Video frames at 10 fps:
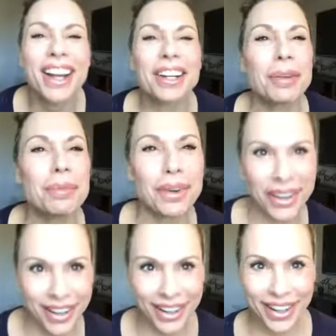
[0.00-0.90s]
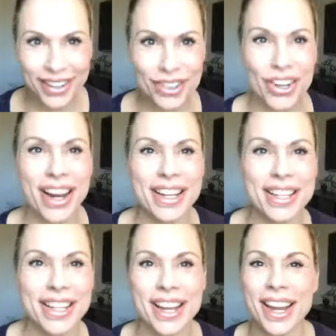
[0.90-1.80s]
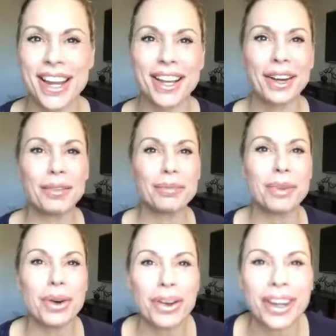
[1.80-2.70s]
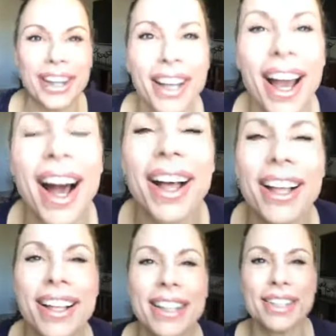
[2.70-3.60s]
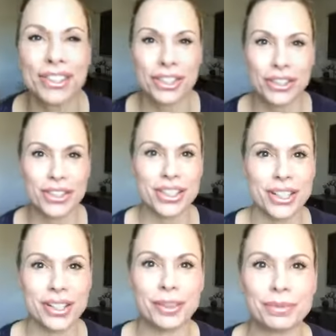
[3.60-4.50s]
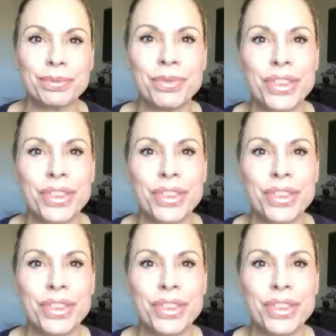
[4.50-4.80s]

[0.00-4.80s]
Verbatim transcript: Good morning, Tracy. Good morning. Hi, Susan.